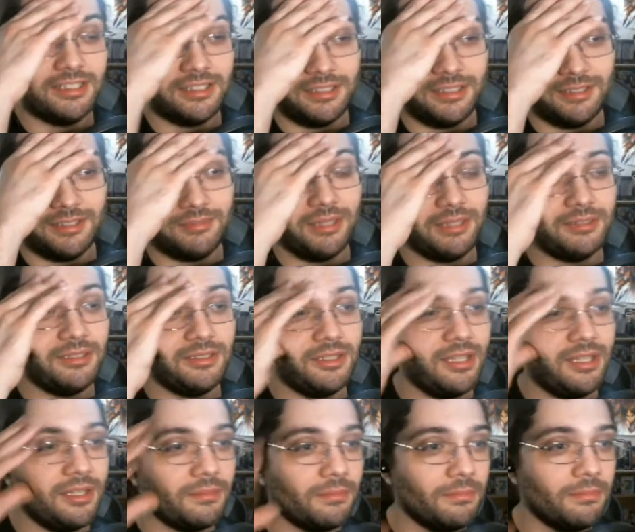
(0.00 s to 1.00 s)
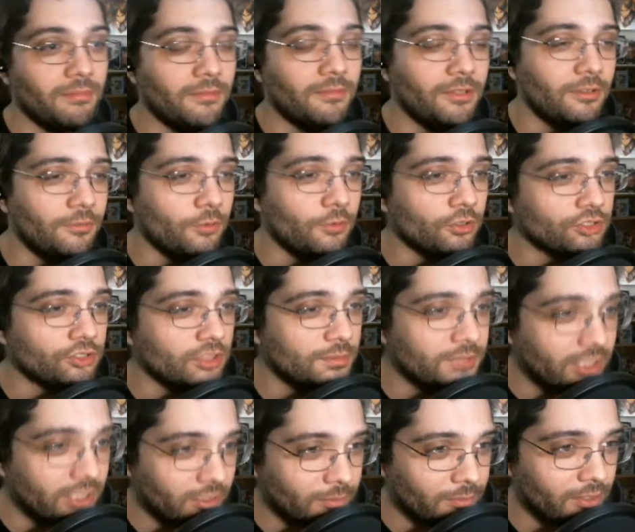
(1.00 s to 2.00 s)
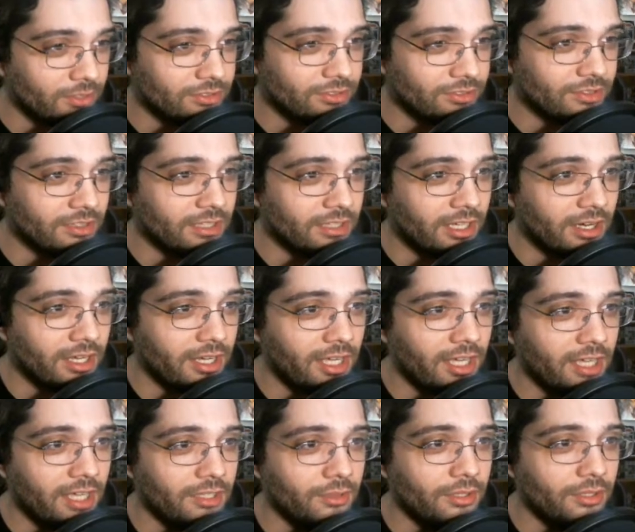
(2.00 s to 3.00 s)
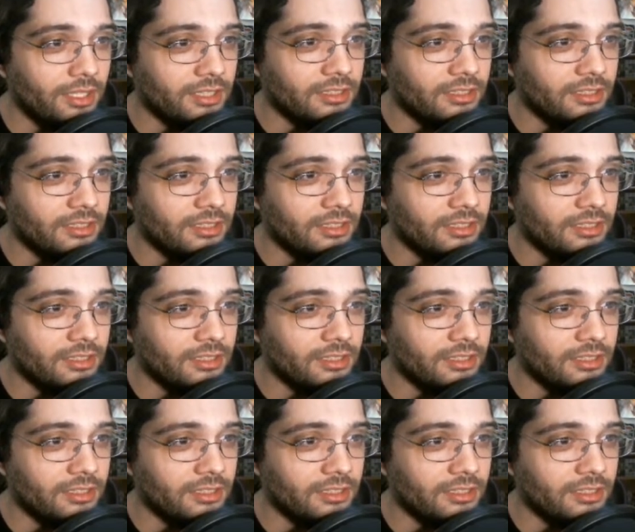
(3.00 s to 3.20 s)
Like, you got 4 sub-Terra monsters in there. I know you got